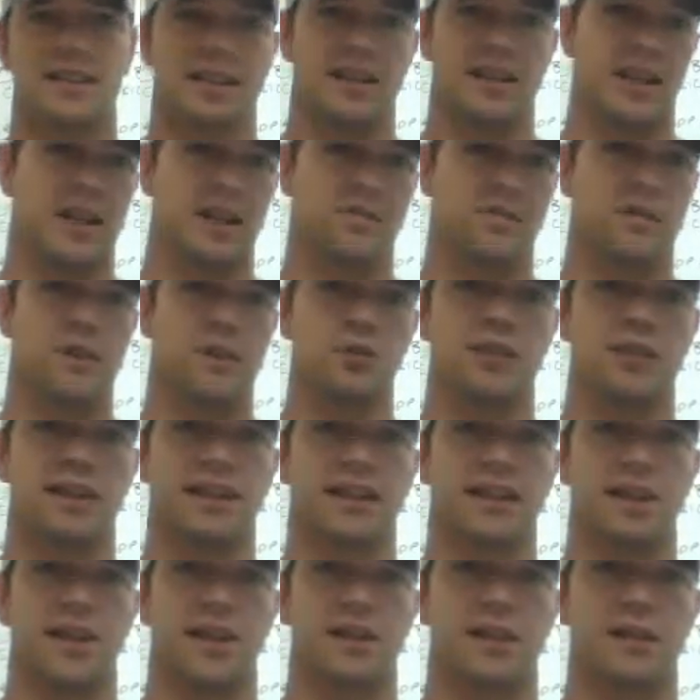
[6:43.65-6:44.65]
If
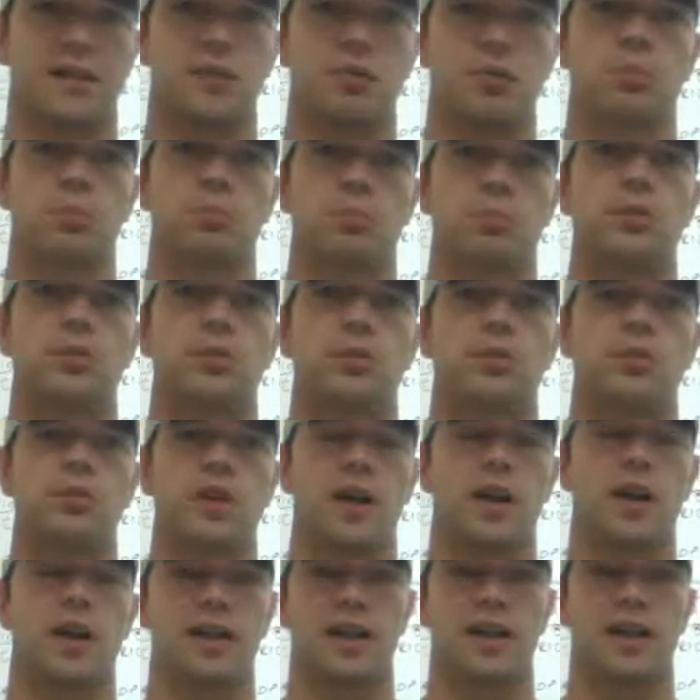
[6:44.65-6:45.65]
you improved
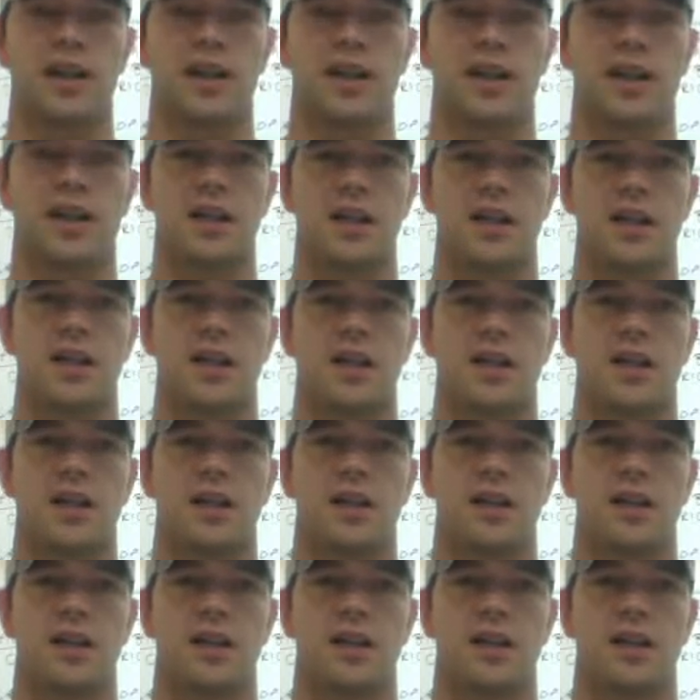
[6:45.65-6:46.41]
on the